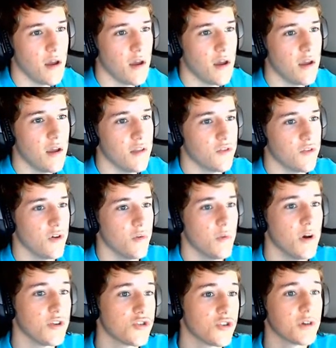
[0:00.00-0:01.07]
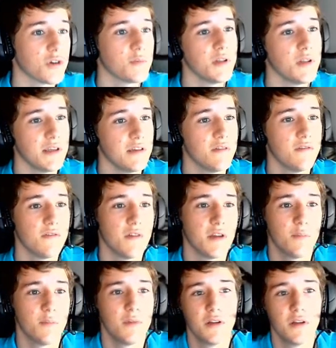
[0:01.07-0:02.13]
And so, a strong belief in a
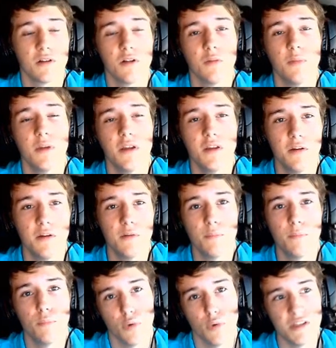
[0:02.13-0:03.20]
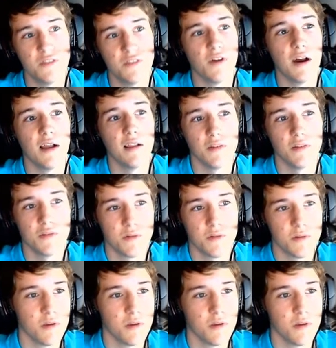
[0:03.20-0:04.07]
political opinion breeds violence.